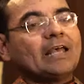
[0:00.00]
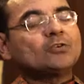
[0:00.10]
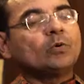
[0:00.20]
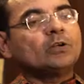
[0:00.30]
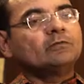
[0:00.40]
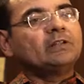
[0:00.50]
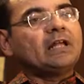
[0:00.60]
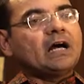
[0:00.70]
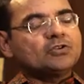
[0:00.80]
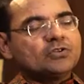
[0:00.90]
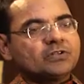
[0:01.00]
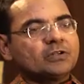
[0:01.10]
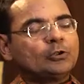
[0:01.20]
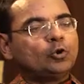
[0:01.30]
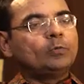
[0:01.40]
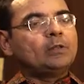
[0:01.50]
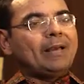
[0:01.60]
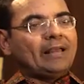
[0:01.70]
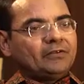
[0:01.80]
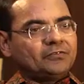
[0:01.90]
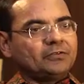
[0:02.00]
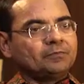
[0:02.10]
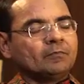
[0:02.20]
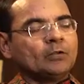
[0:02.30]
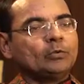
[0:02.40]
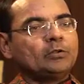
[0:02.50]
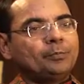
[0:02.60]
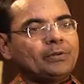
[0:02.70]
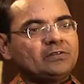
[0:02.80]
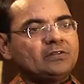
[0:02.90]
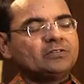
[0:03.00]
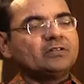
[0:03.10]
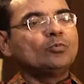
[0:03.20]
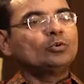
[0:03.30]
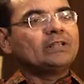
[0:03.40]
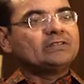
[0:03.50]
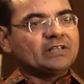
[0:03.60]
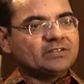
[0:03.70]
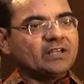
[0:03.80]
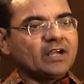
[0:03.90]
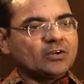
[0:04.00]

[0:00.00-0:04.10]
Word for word: As one of the largest global banks, with a presence in more than 60